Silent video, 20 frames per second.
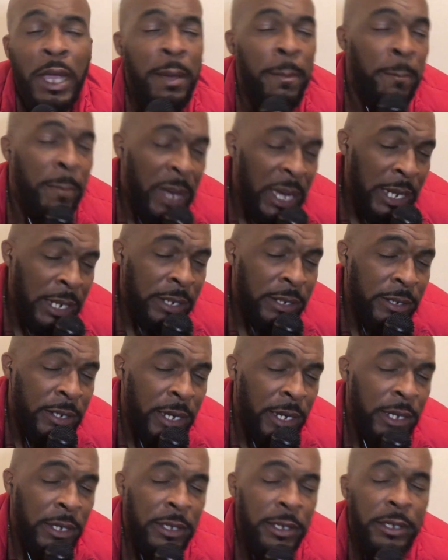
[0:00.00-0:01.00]

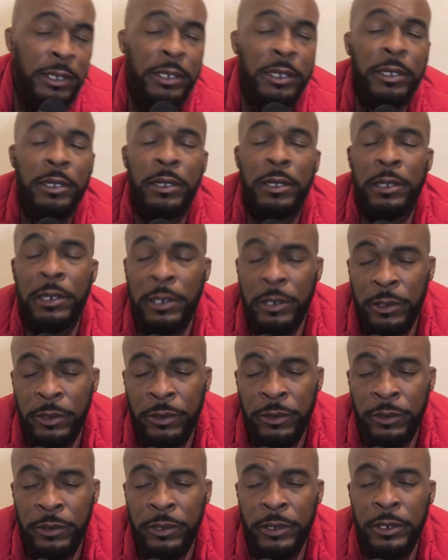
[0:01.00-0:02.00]
Maintaining,
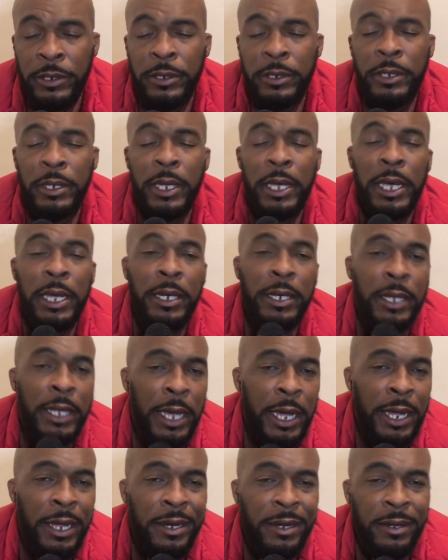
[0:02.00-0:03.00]
losing, and
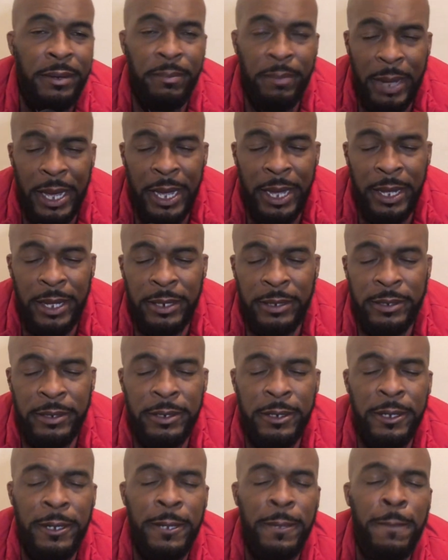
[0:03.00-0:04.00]
gaining mass
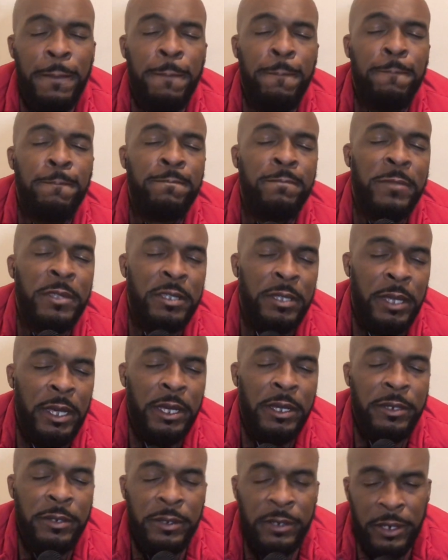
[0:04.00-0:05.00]

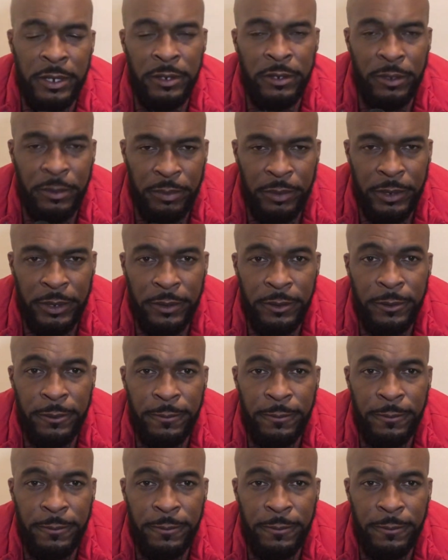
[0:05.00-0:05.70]
takes discipline.